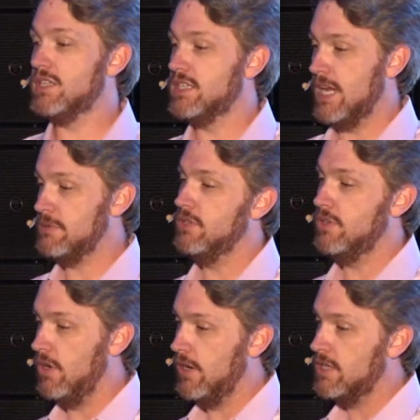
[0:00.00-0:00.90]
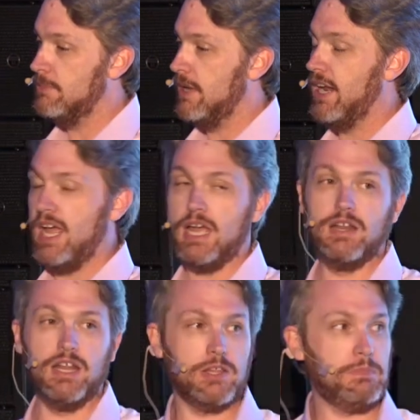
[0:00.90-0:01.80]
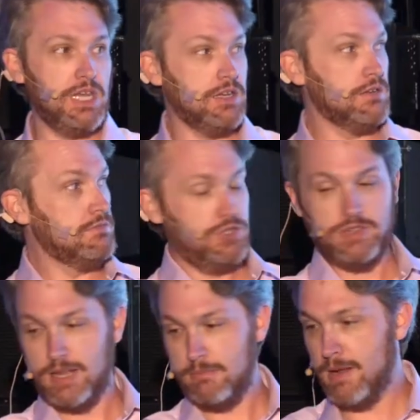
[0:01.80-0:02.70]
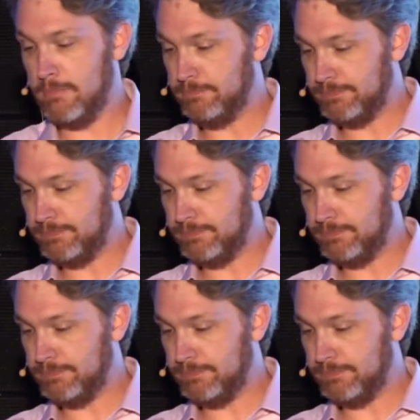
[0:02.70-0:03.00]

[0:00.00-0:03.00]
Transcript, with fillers: it's an absolute honor to be able to add another pin to that map.